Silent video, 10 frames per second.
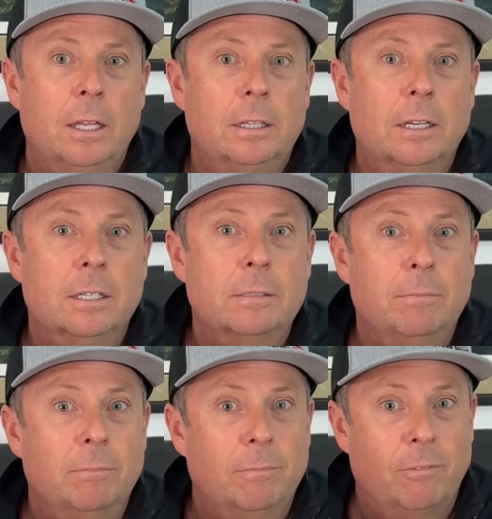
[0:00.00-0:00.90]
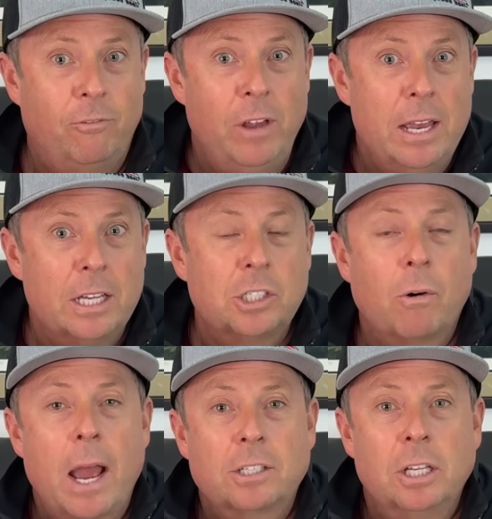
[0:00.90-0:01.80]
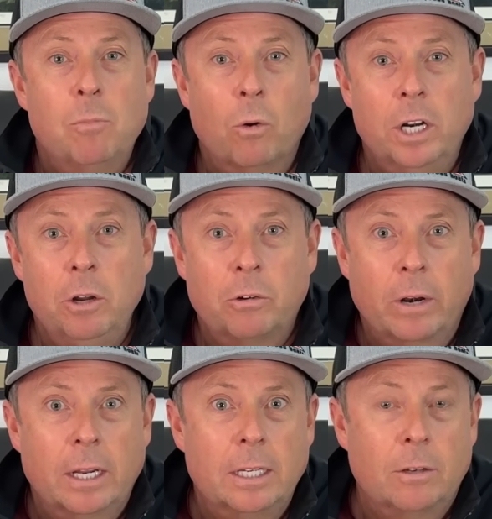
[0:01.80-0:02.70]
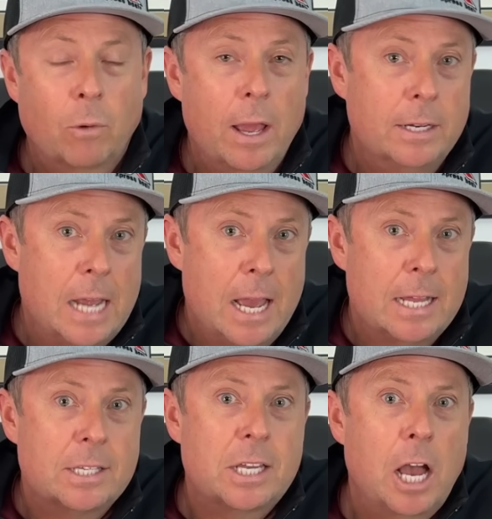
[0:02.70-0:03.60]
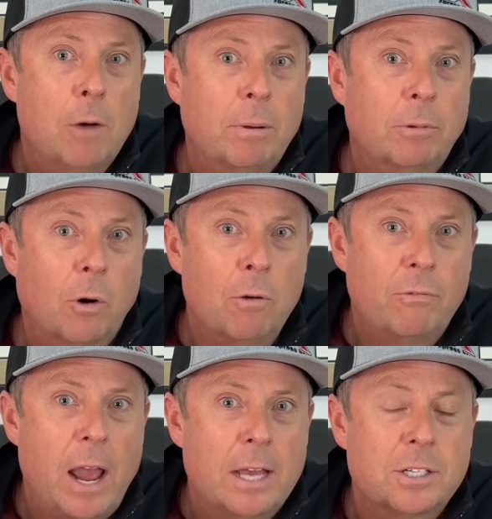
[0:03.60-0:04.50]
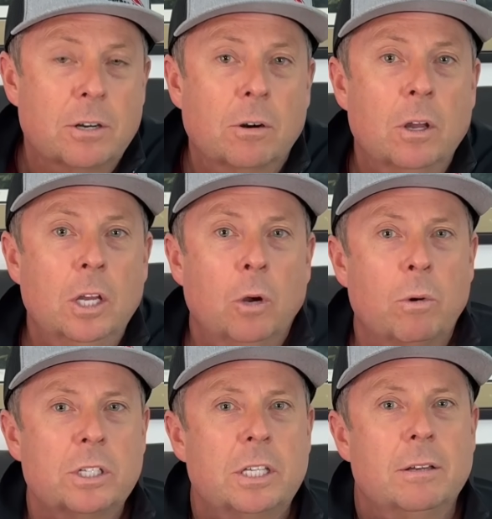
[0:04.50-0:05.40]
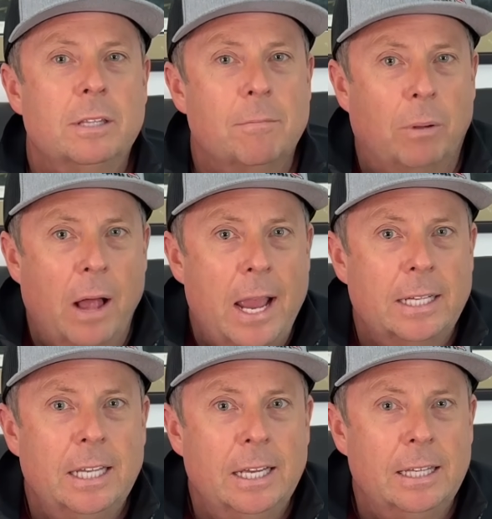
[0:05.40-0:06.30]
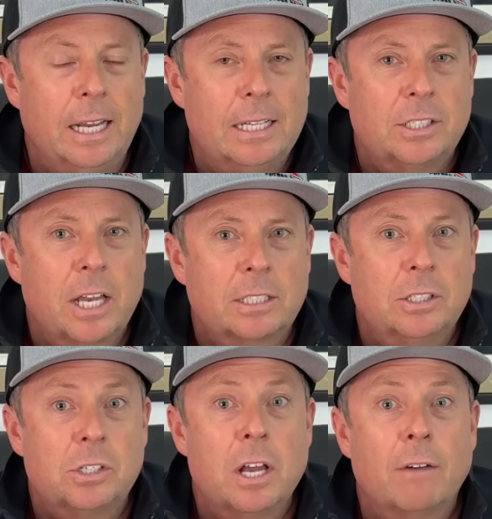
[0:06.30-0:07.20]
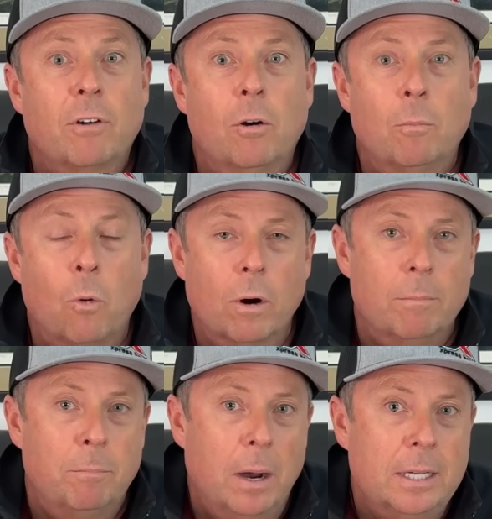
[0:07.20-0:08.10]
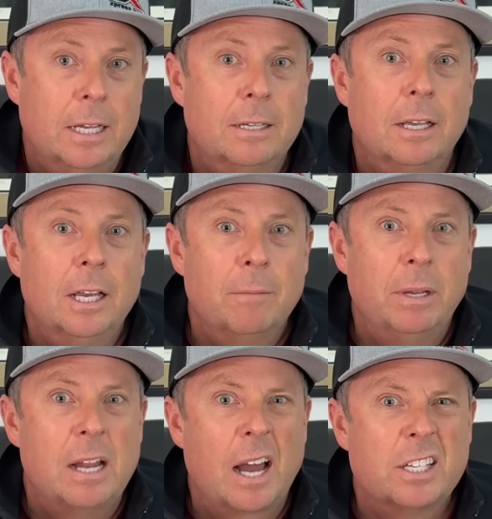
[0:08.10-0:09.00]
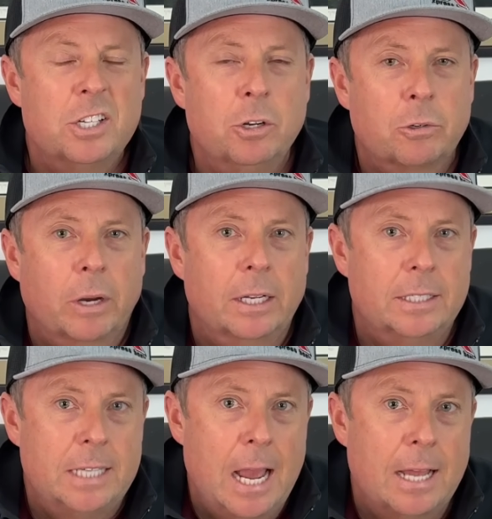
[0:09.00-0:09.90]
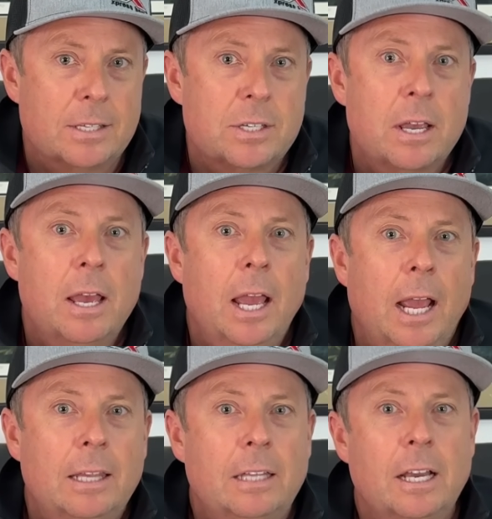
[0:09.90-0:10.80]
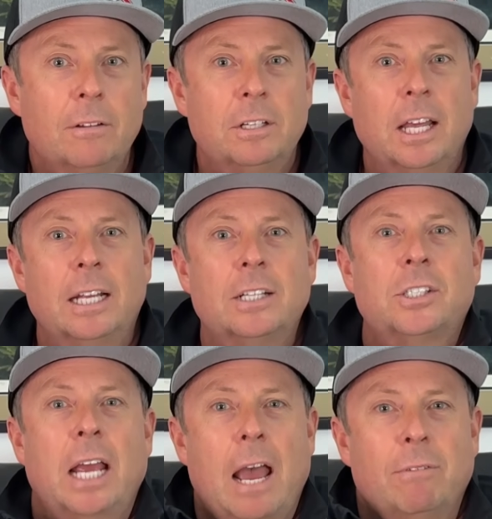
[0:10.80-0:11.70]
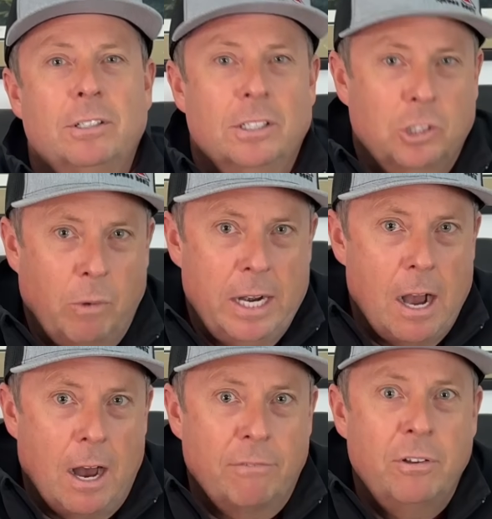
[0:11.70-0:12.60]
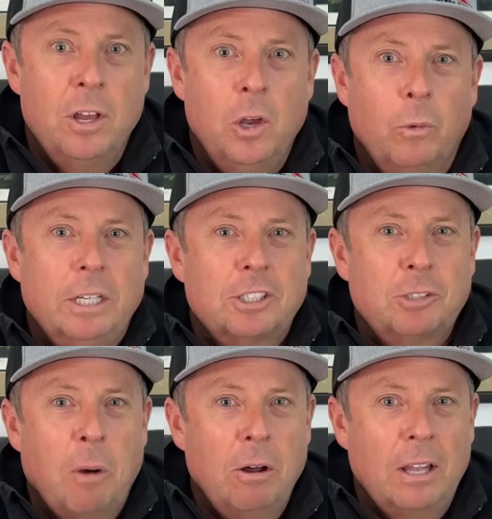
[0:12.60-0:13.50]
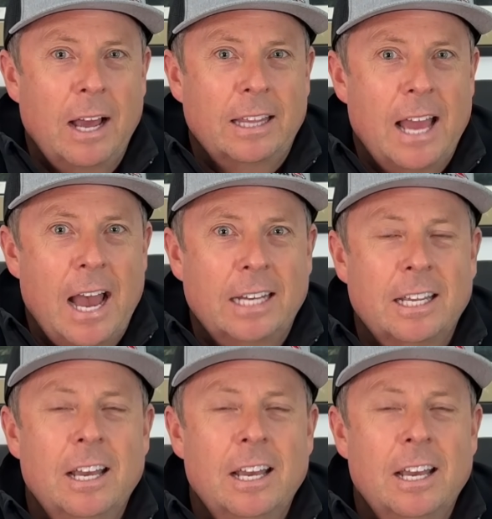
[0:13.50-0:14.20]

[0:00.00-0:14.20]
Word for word: The fish are actually more nutrient dense, help them grow faster, whereas the, the plankton, the insects and stuff are more abundant, but not as nutrient dense. And then the other thing is they have a trade off. When you're small like that,